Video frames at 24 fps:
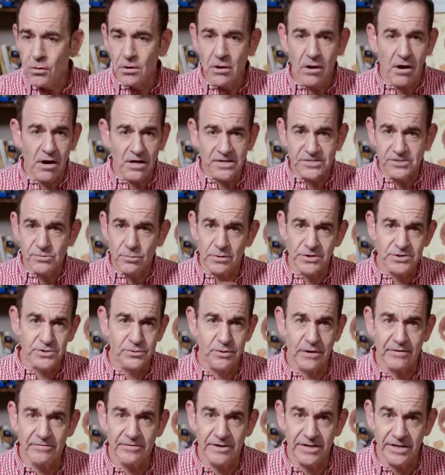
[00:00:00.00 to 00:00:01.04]
cost
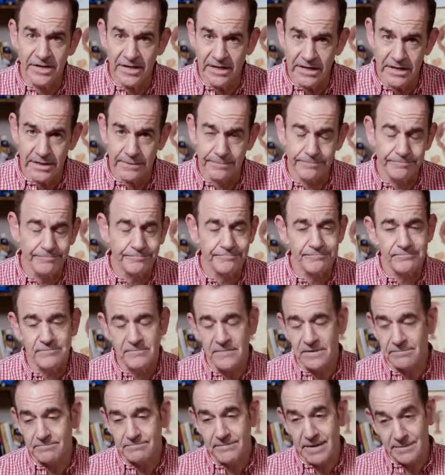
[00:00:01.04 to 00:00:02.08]
whatsoever to him,
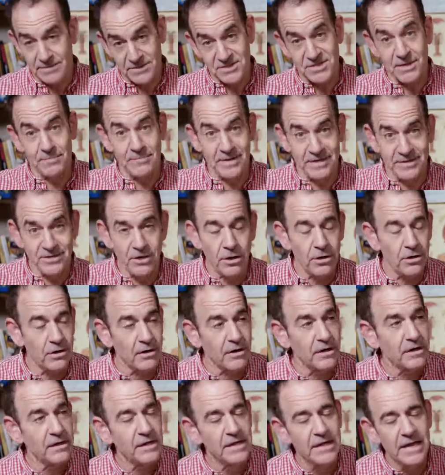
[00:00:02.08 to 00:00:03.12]
maybe someday to
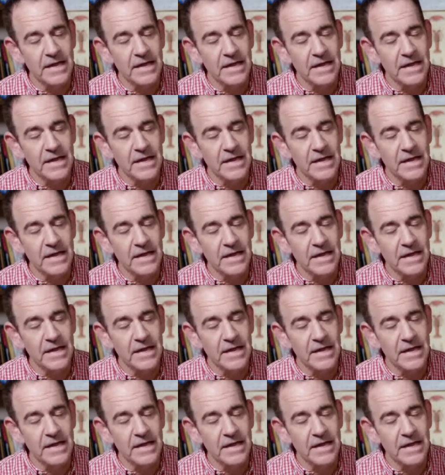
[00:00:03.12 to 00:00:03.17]
her,